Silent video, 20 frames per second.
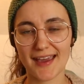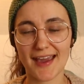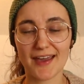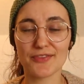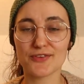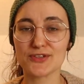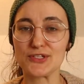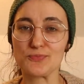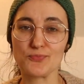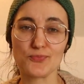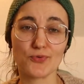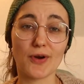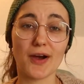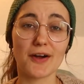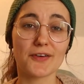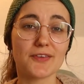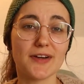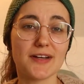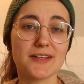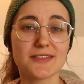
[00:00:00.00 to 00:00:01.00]
And this
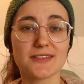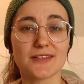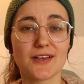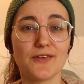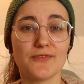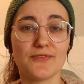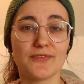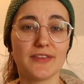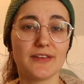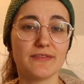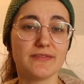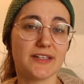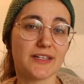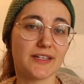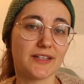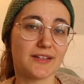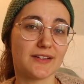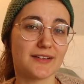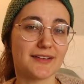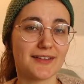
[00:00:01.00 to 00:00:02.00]
progress of
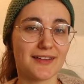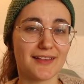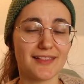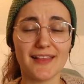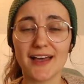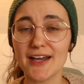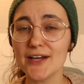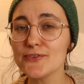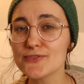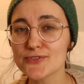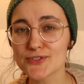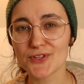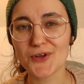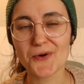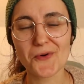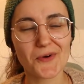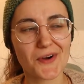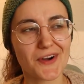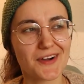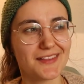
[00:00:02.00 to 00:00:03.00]
living life
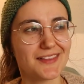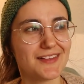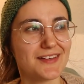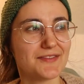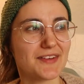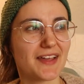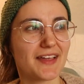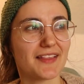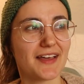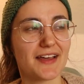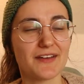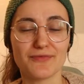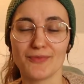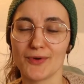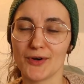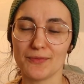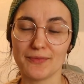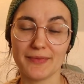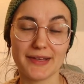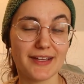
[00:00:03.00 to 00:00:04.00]
slower, living life
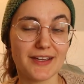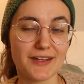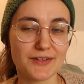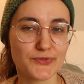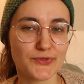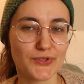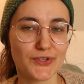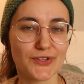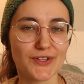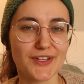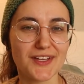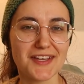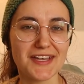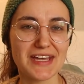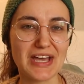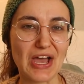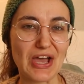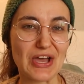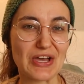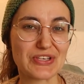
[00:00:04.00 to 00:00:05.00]
more meaningful,
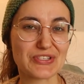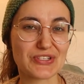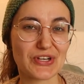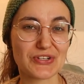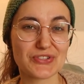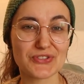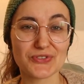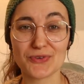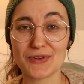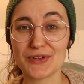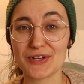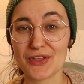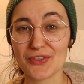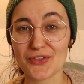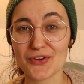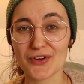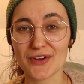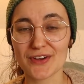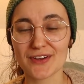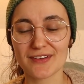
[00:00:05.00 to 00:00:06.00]
is also
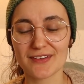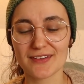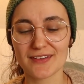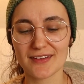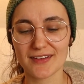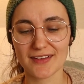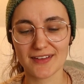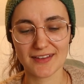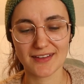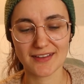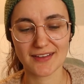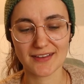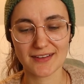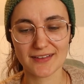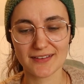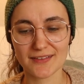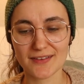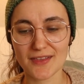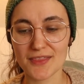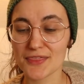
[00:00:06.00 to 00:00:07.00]
another
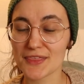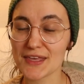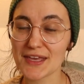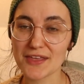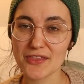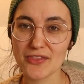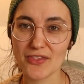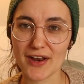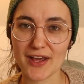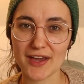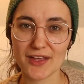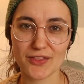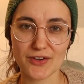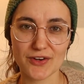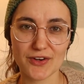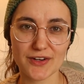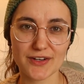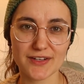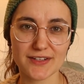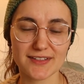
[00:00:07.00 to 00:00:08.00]
thing that I
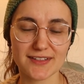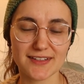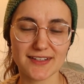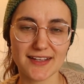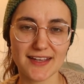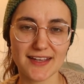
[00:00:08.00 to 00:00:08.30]
learned.